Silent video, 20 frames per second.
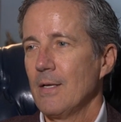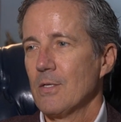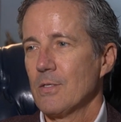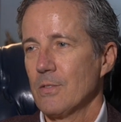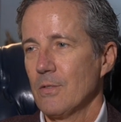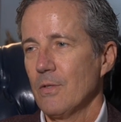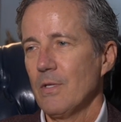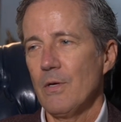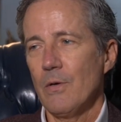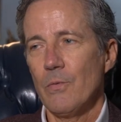
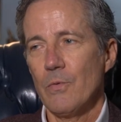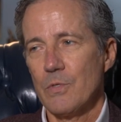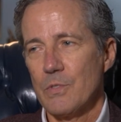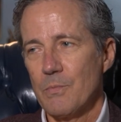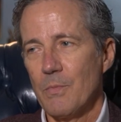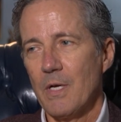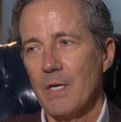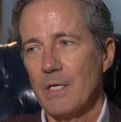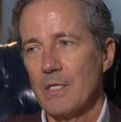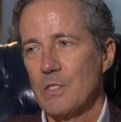So there was
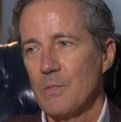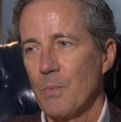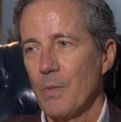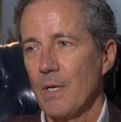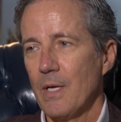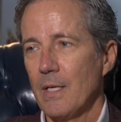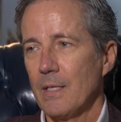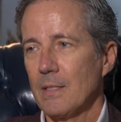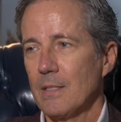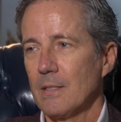money
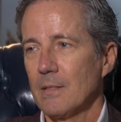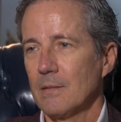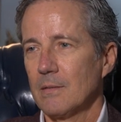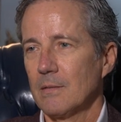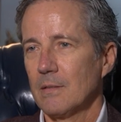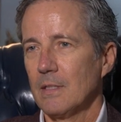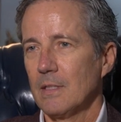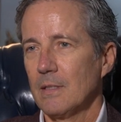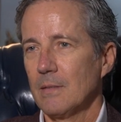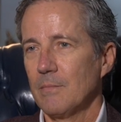spent.
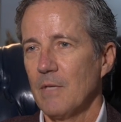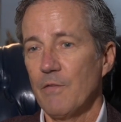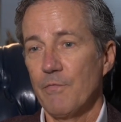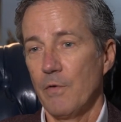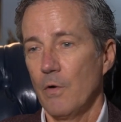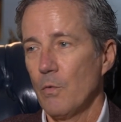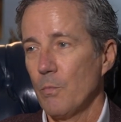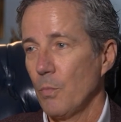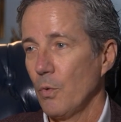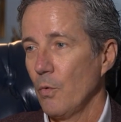My
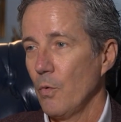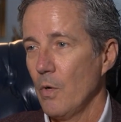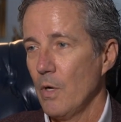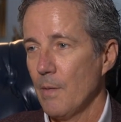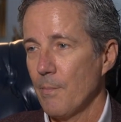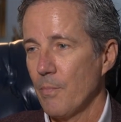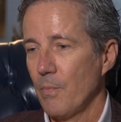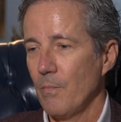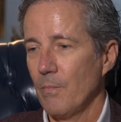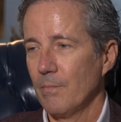phone blew
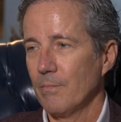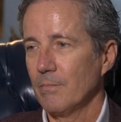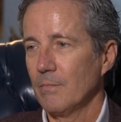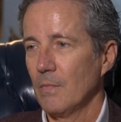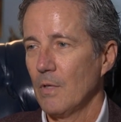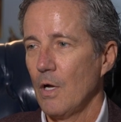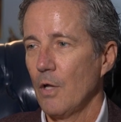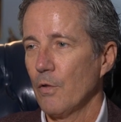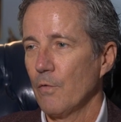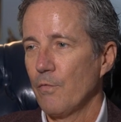up
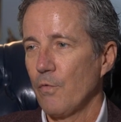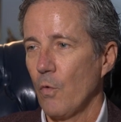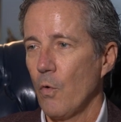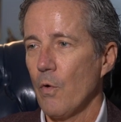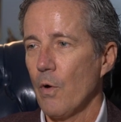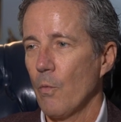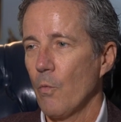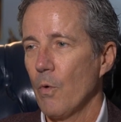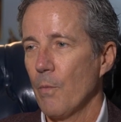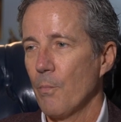on the
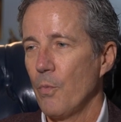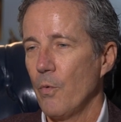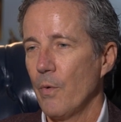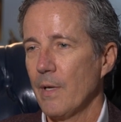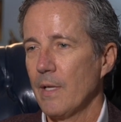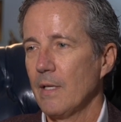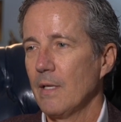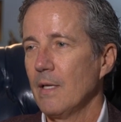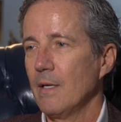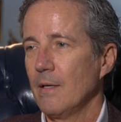floor at one
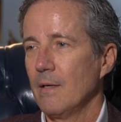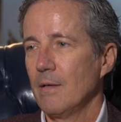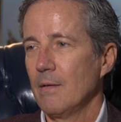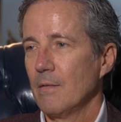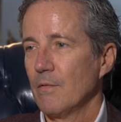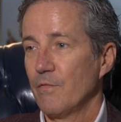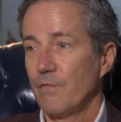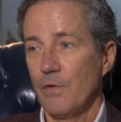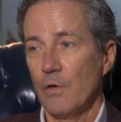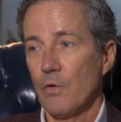point,
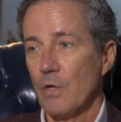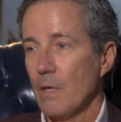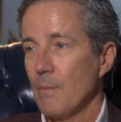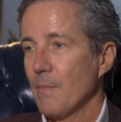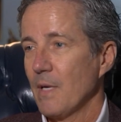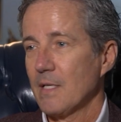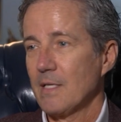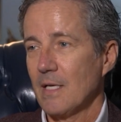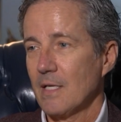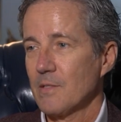filled
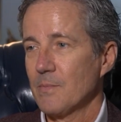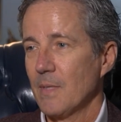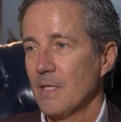up my text